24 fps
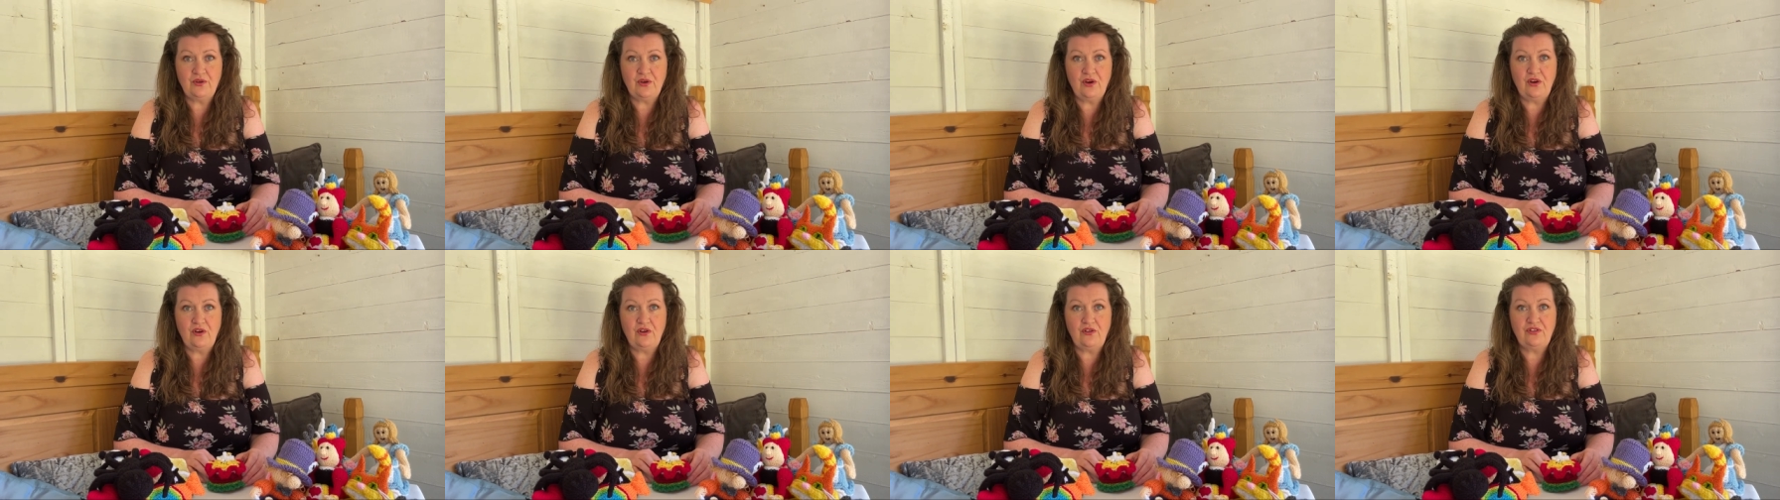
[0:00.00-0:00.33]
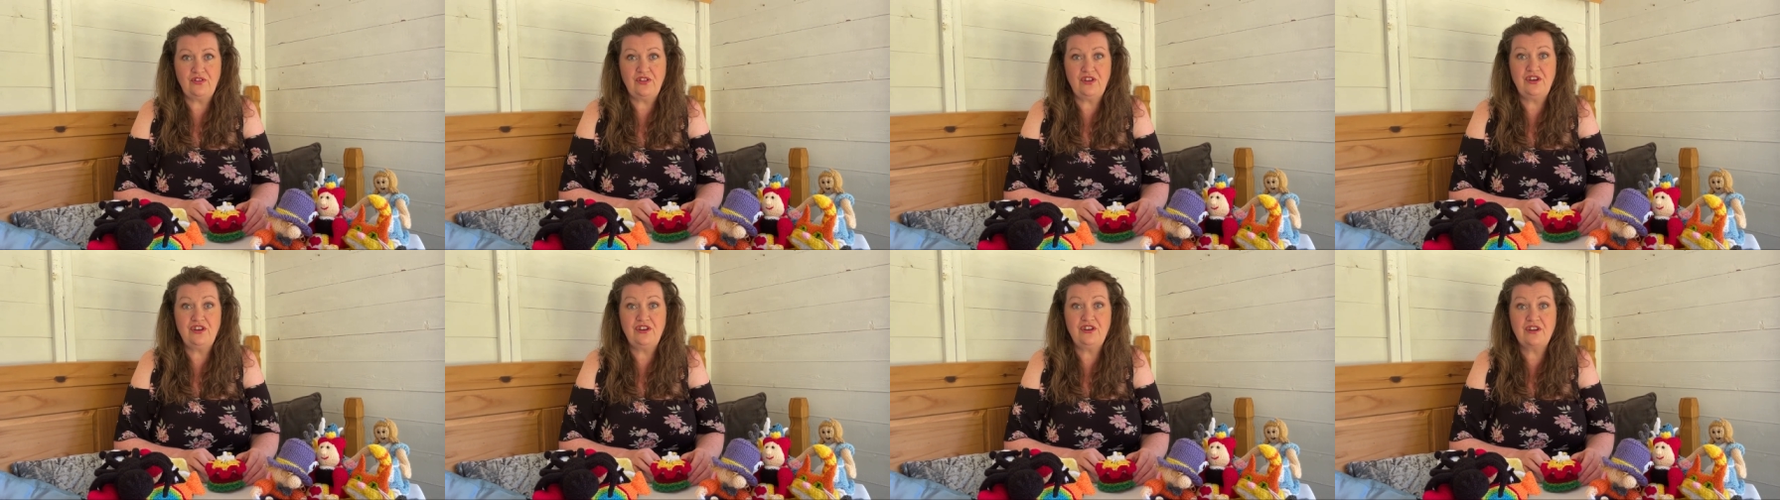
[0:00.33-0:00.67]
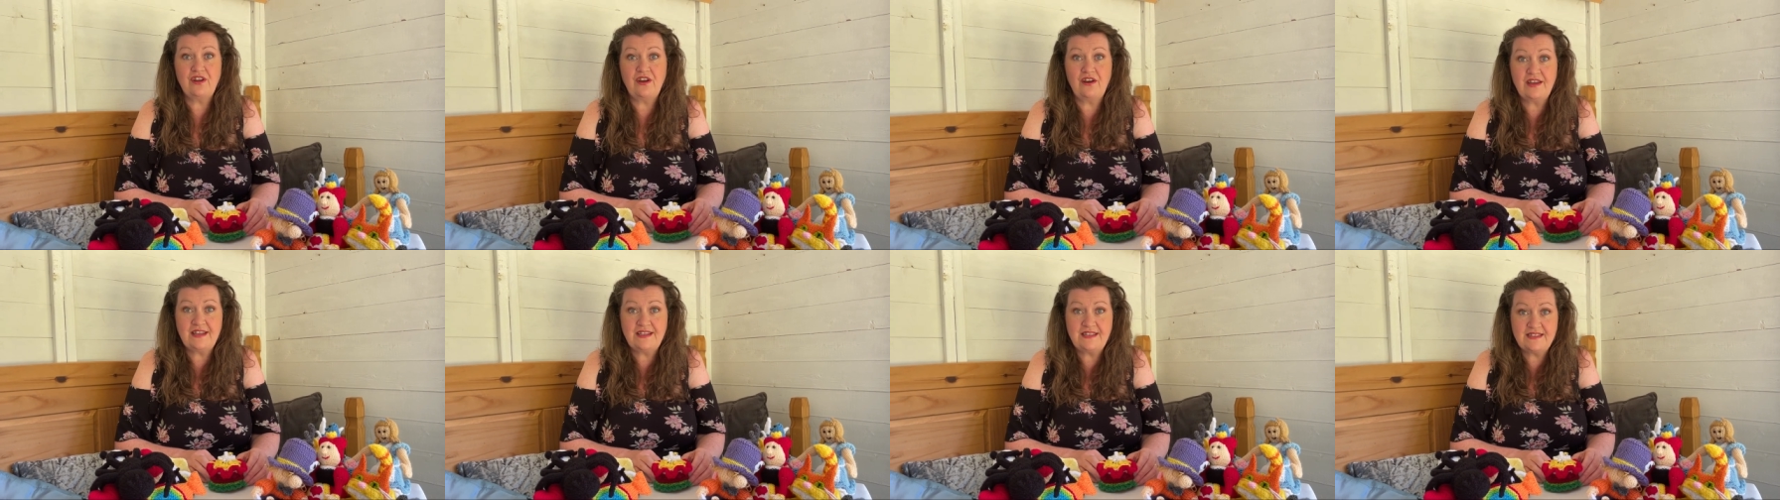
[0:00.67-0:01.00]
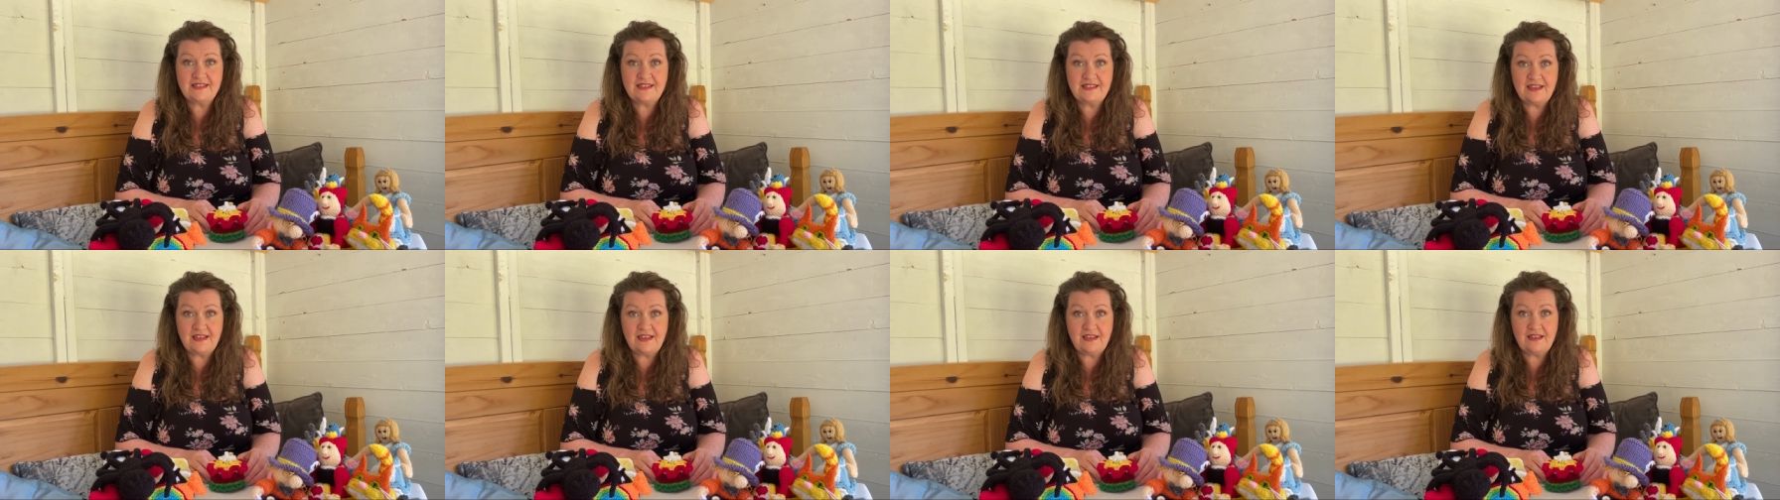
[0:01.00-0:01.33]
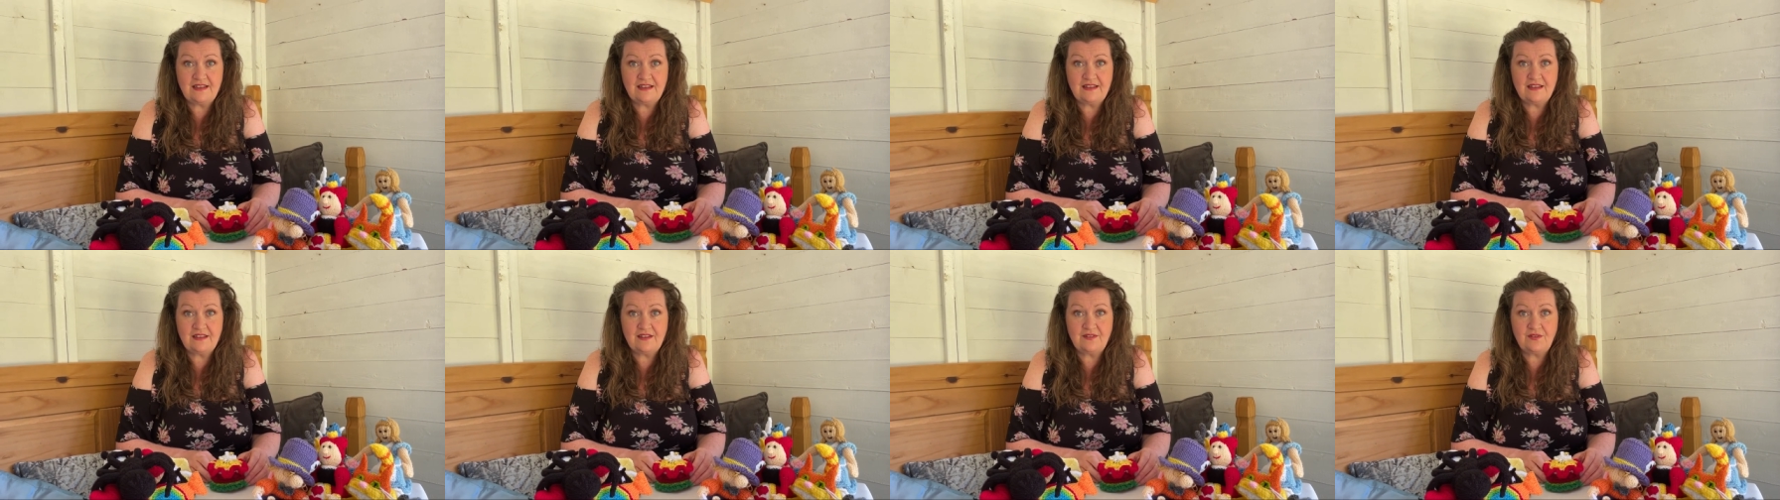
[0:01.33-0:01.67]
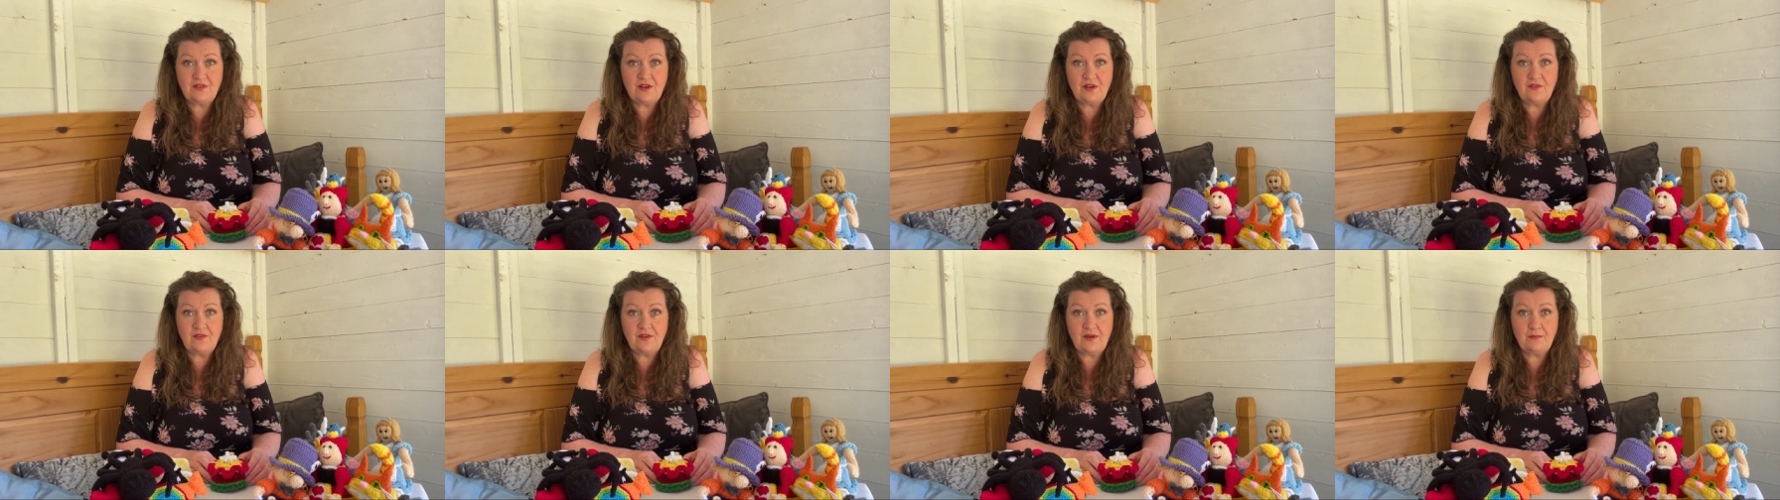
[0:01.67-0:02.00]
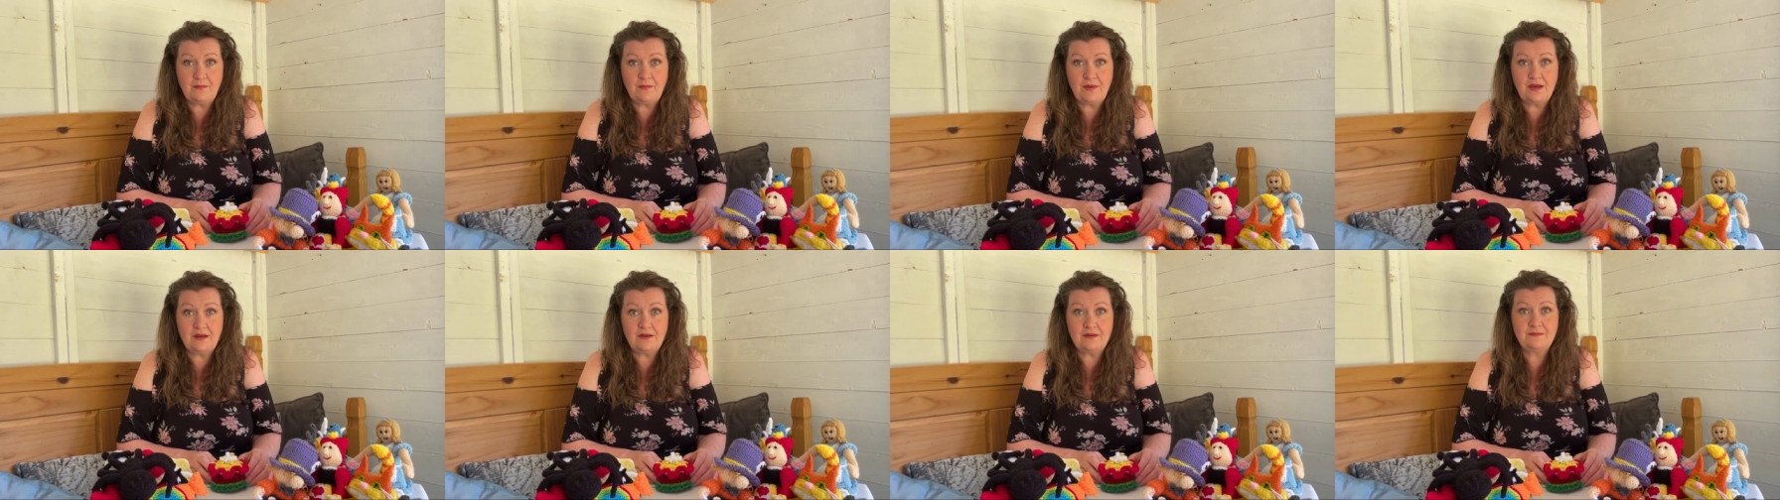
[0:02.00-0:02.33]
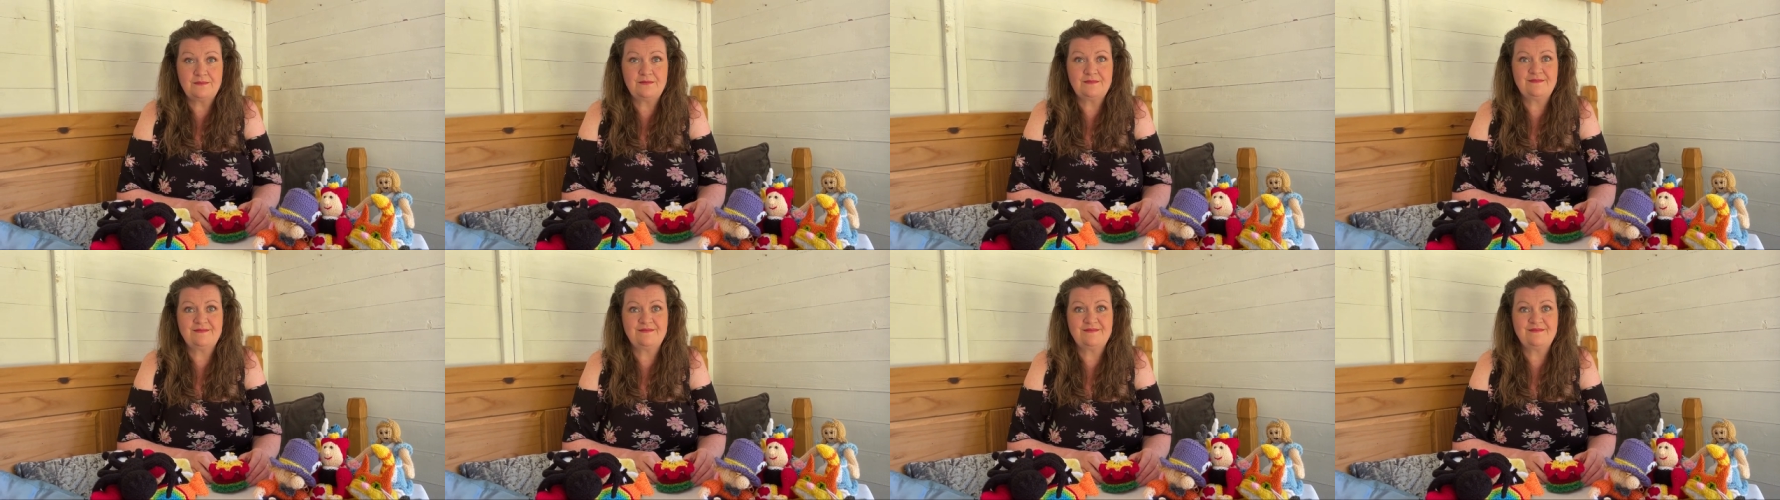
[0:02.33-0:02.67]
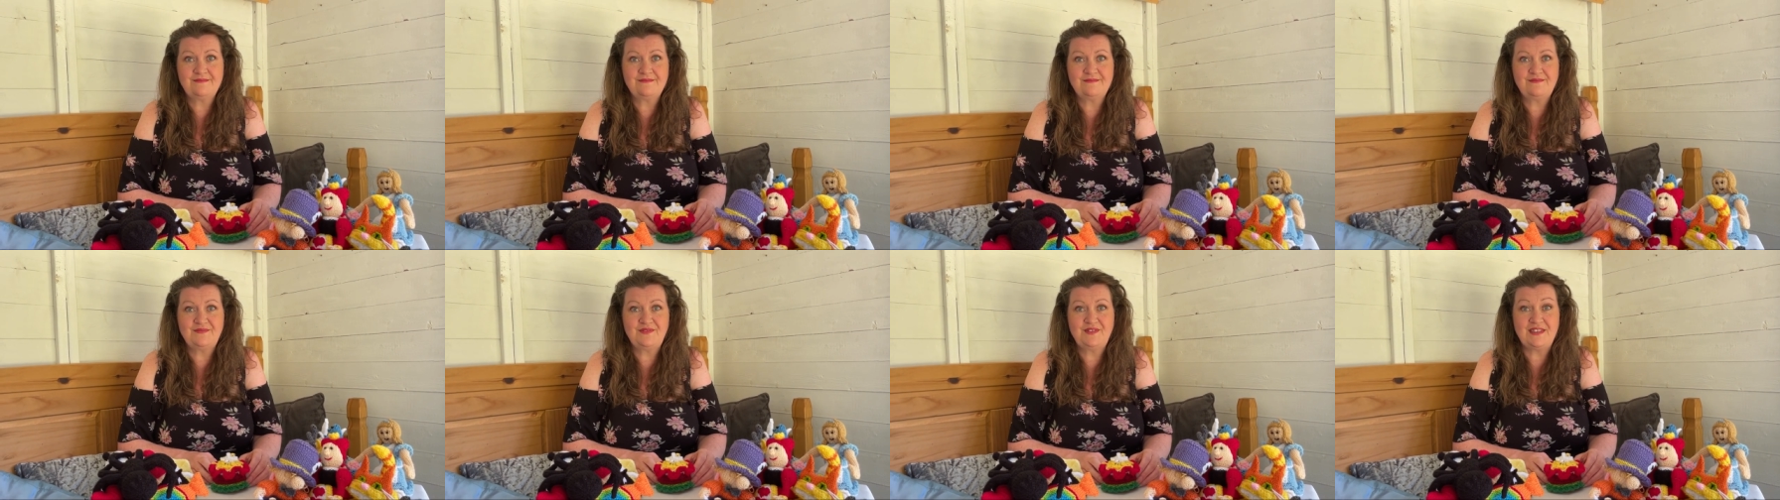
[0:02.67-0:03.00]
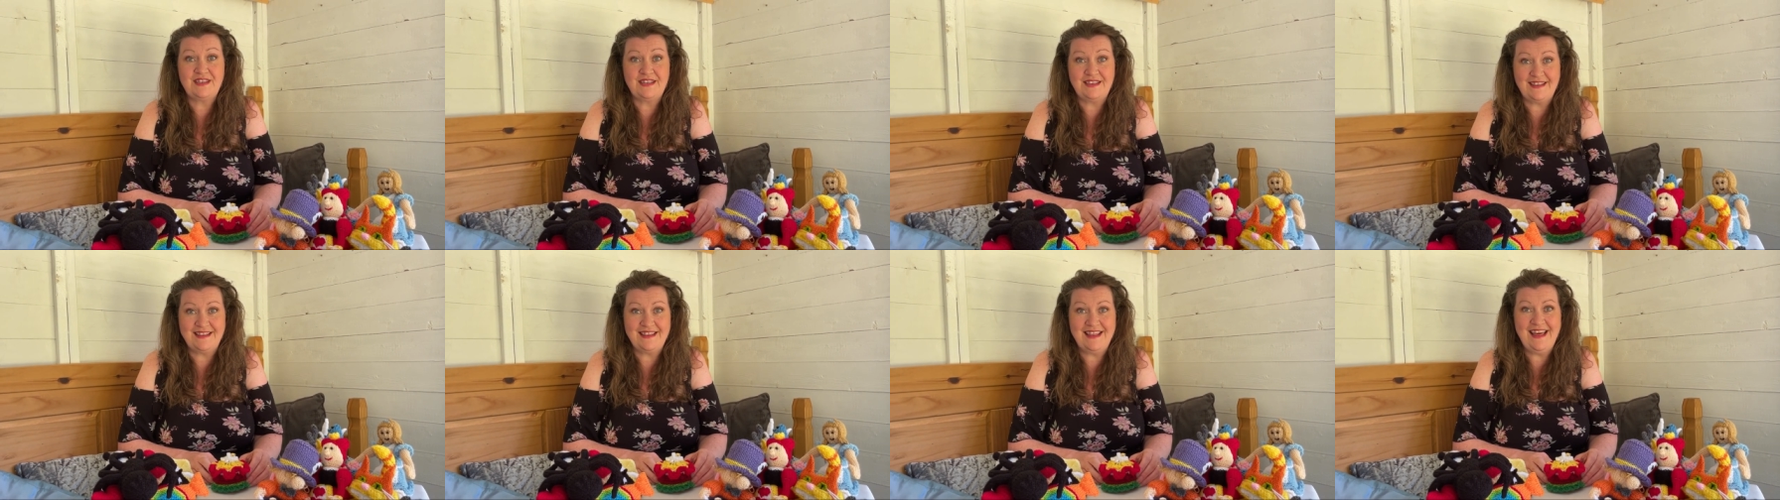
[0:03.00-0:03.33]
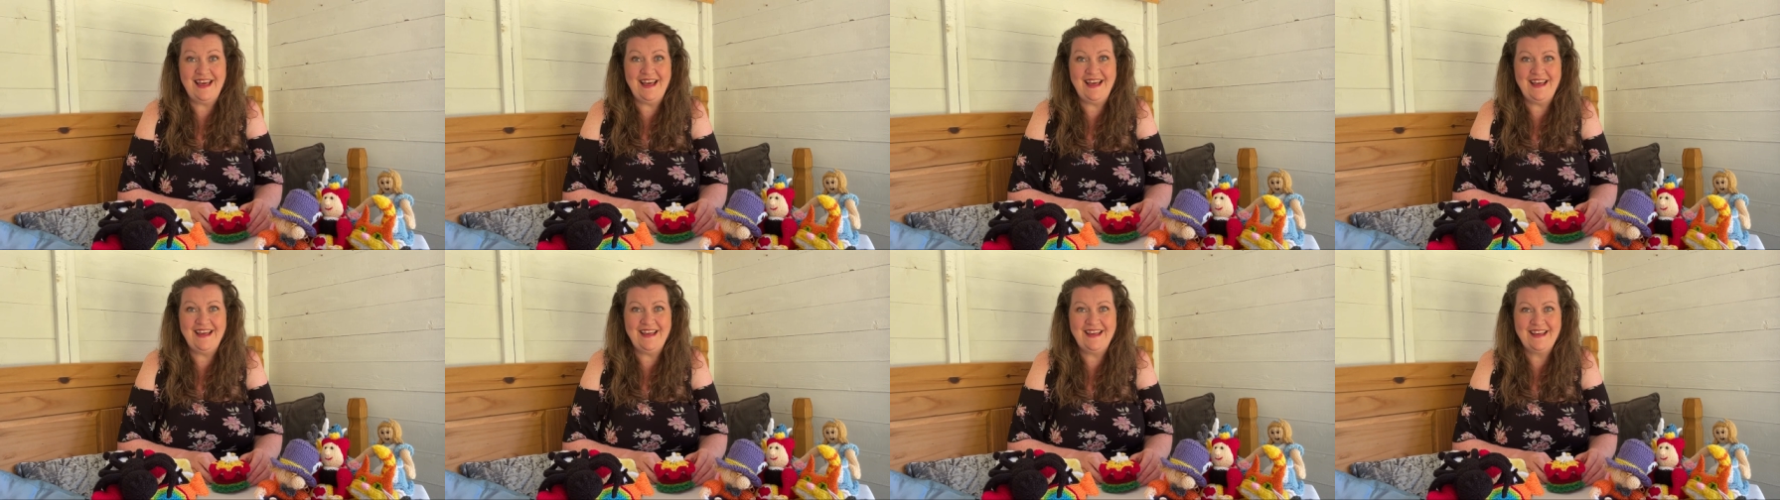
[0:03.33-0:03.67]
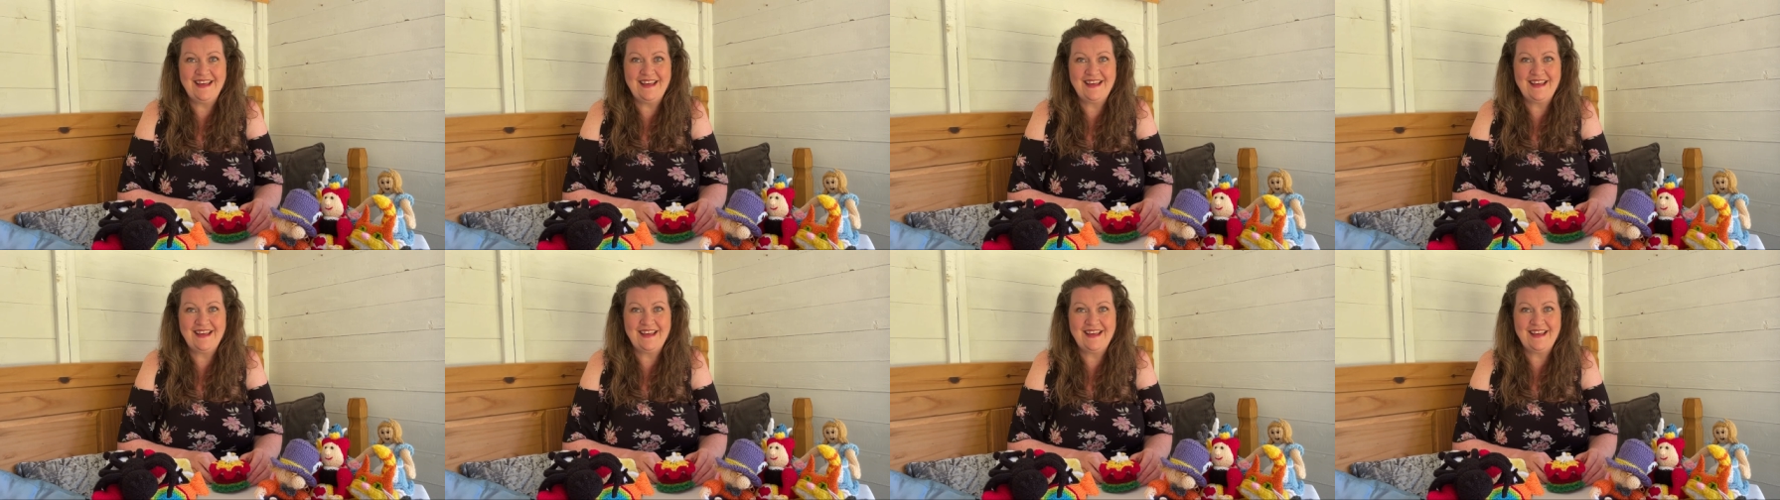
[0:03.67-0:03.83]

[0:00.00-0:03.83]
on the 19th of November see you there